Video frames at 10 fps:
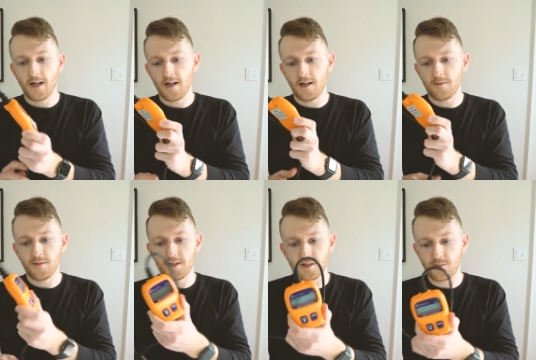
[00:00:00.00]

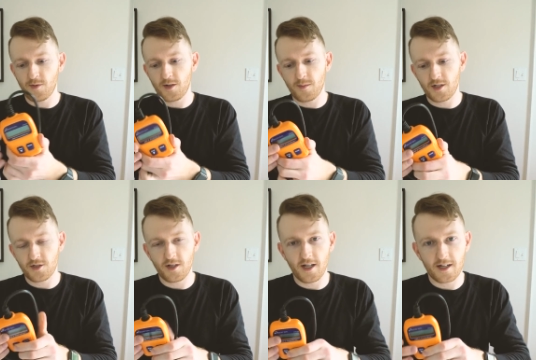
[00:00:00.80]
Um, this is pretty
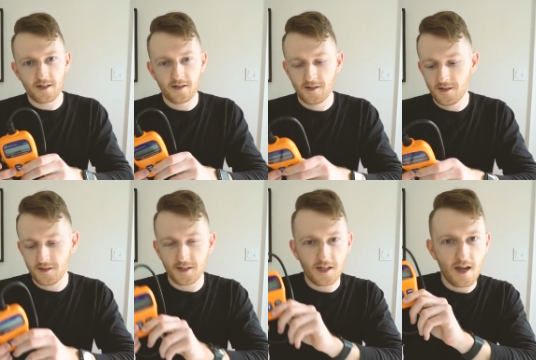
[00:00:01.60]
much like
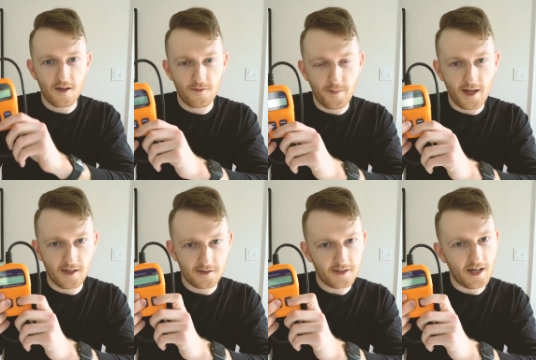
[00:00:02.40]
the
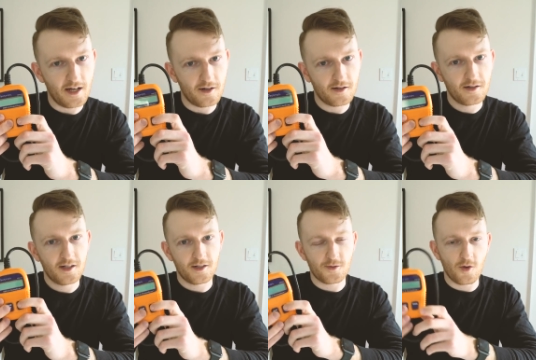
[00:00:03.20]
caveman scanner.
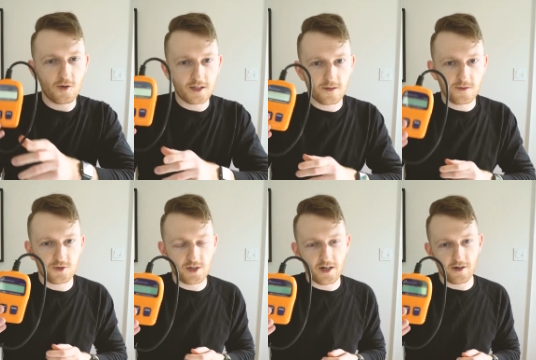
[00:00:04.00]
This will only give
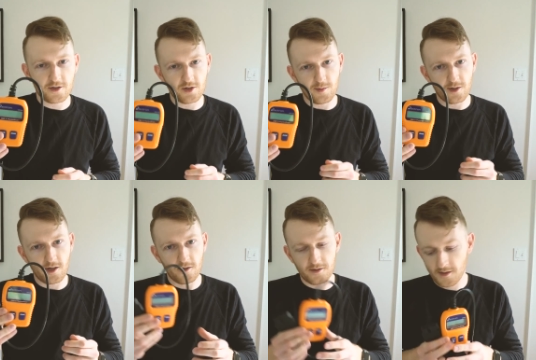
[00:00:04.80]
you generic trouble
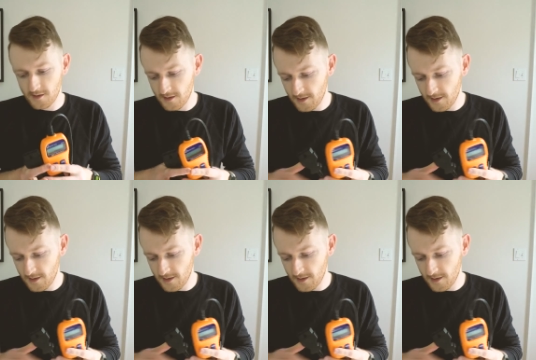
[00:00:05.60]
codes.